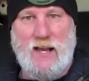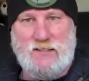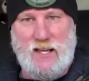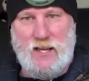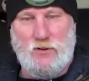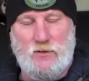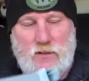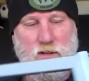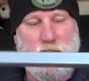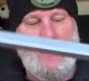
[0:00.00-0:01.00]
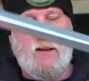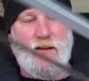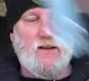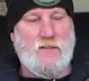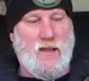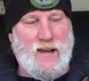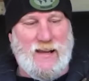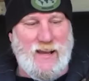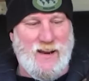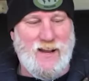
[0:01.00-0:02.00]
S handle.
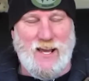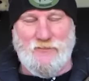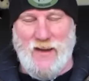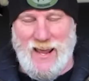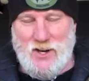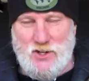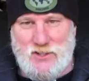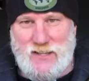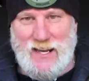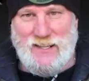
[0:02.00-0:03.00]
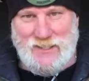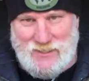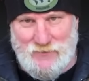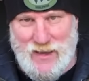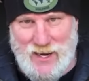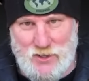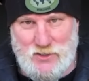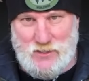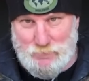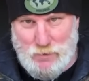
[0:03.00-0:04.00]
Again, advantages and
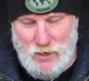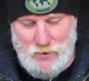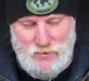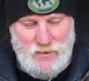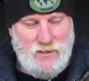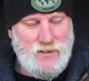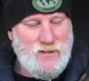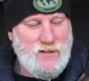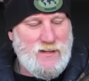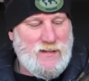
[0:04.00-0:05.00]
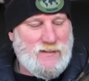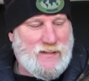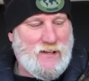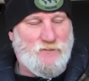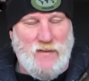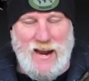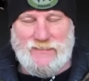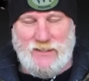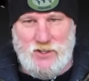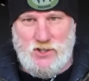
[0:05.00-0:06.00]
disadvantages to both. The
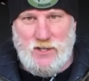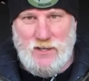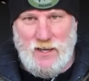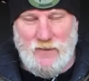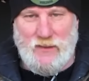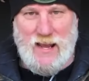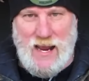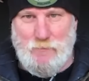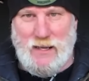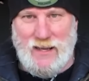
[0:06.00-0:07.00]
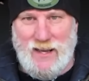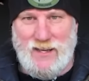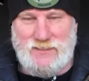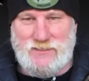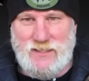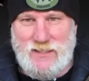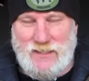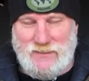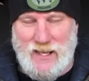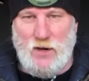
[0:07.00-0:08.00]
advantage of the A B S
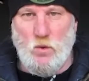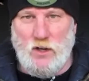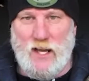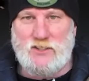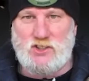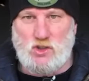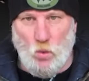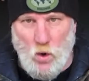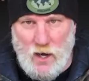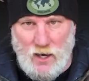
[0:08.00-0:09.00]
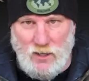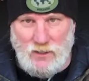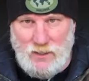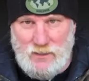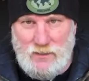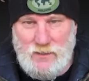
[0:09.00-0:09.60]
is that it will not swell